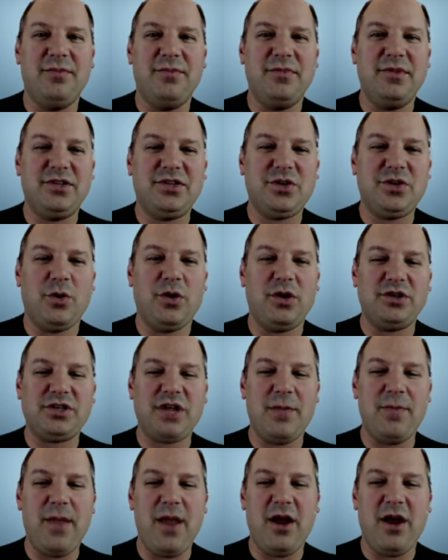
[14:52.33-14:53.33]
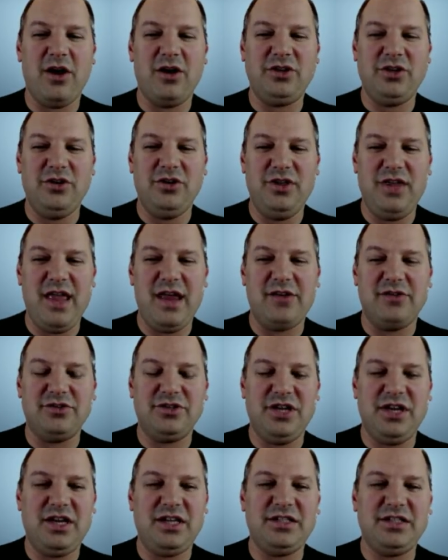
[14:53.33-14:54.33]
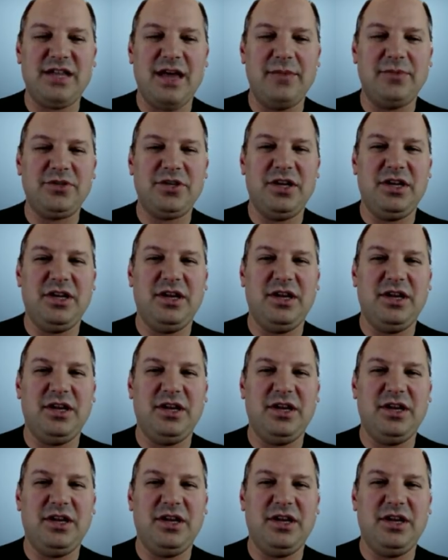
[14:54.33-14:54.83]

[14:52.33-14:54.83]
source compared to the energy consumption